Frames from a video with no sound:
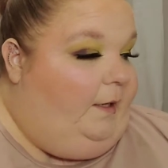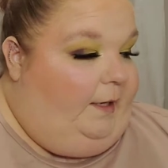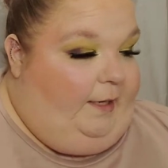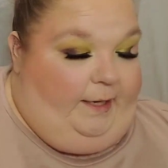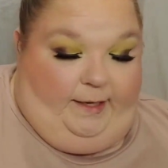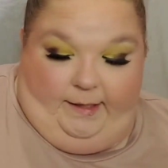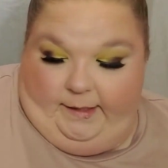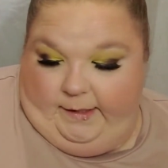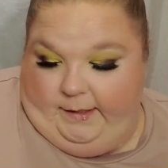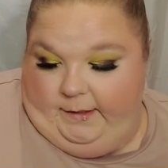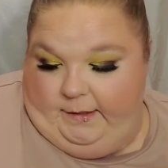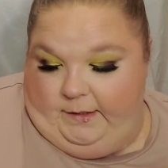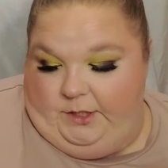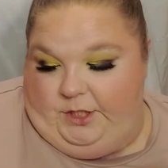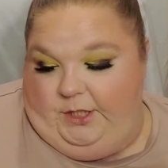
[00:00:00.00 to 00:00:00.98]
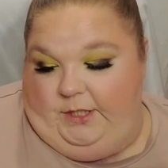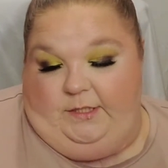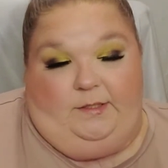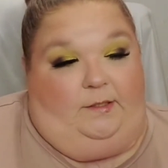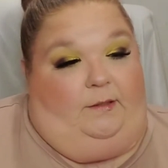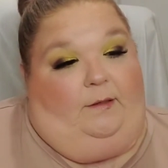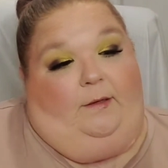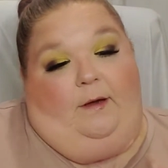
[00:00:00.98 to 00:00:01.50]
And she's
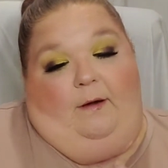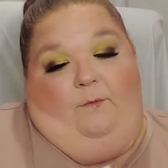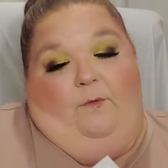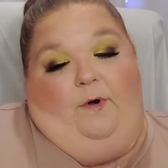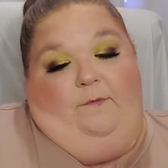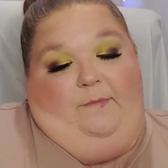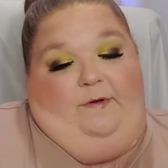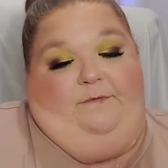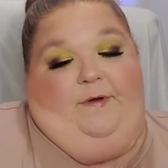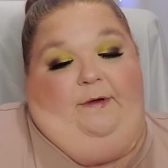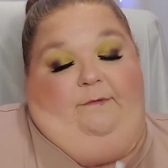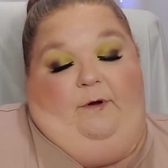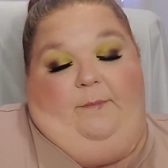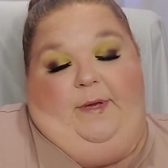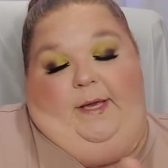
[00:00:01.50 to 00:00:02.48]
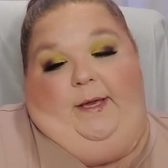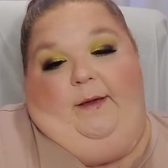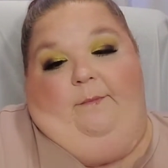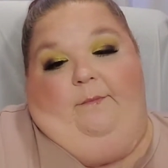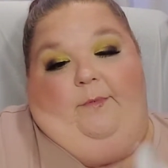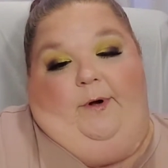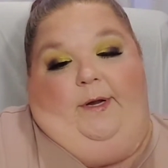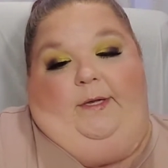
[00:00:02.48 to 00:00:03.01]
got one of my favorite makeup
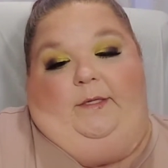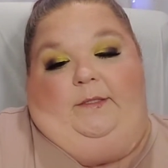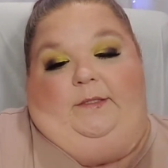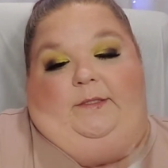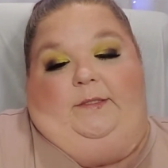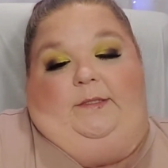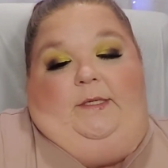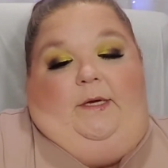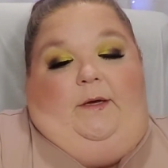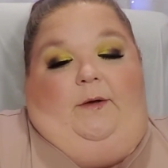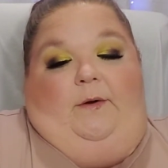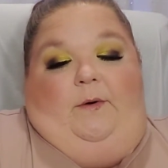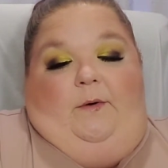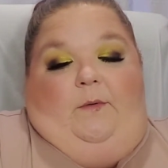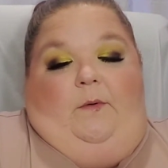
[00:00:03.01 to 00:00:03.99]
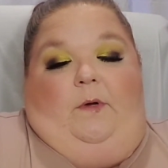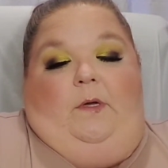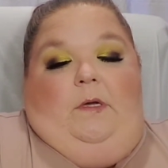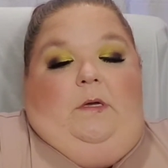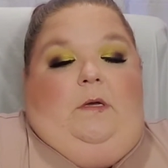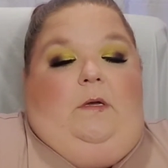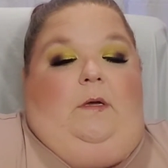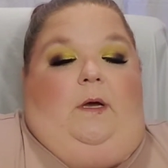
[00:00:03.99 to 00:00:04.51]
brands, so
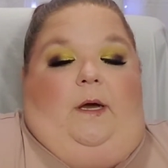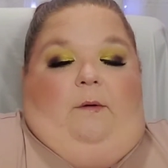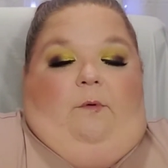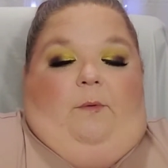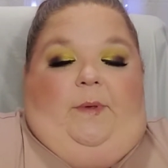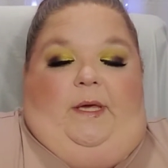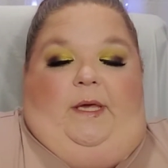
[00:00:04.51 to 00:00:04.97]
I will be